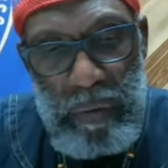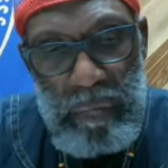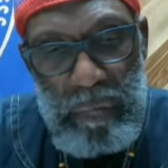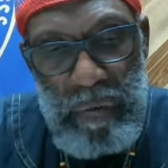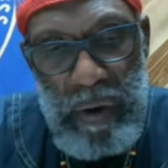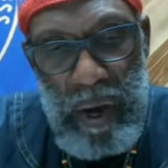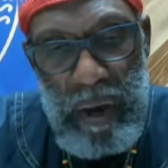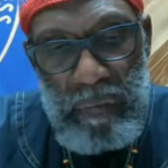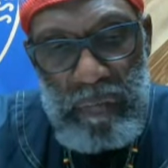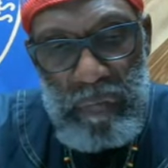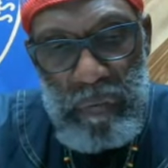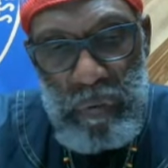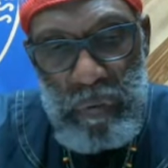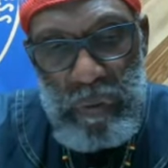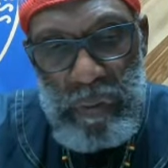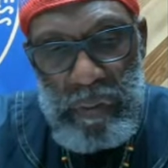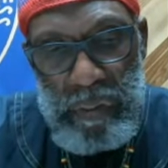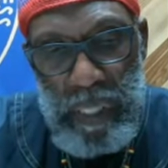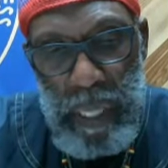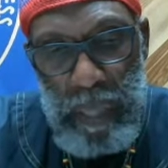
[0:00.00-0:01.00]
but far
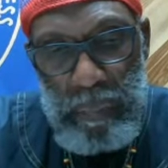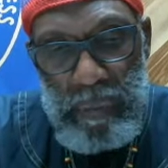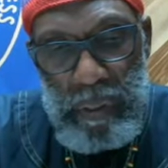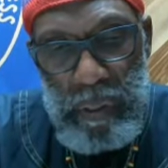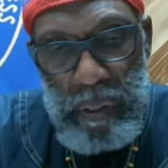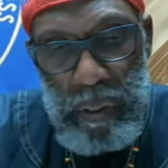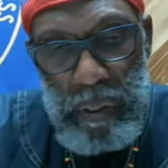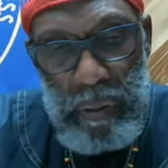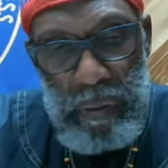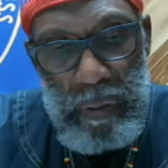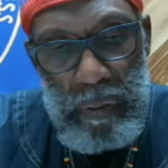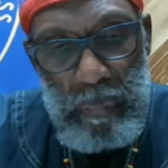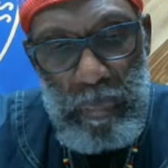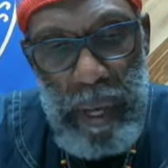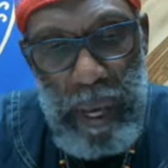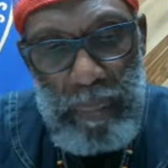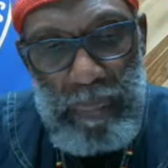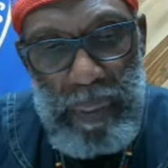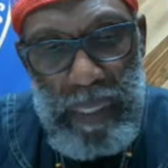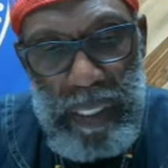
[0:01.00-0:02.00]
fewer stops occur. The
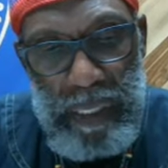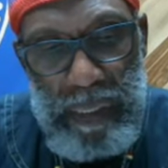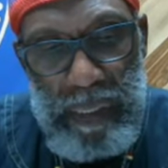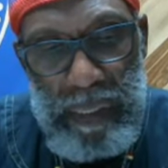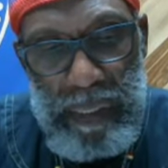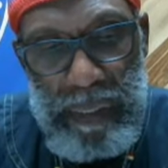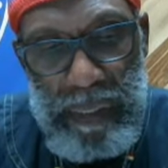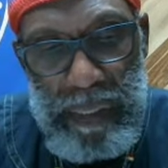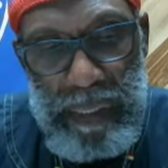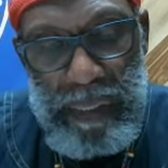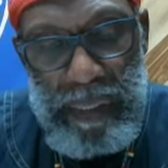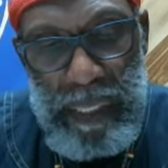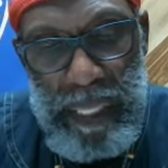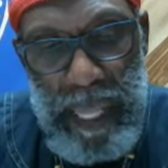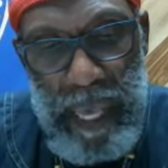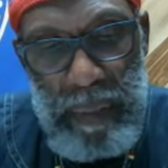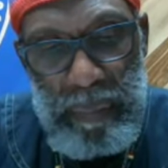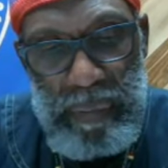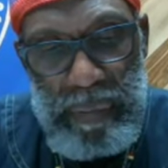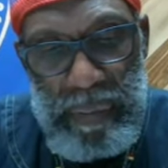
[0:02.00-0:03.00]
population is
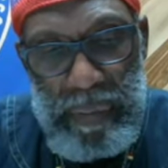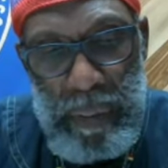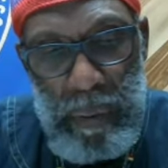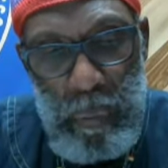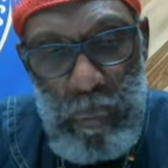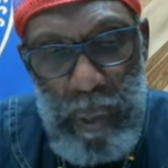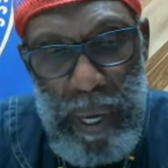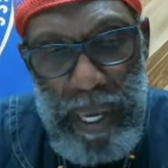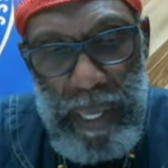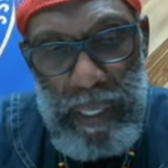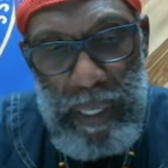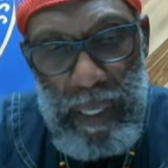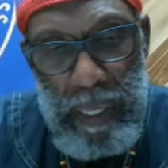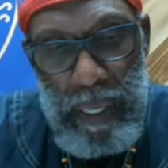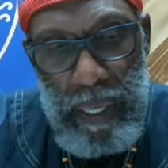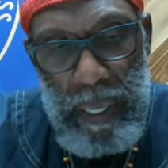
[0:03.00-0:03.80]
69% white.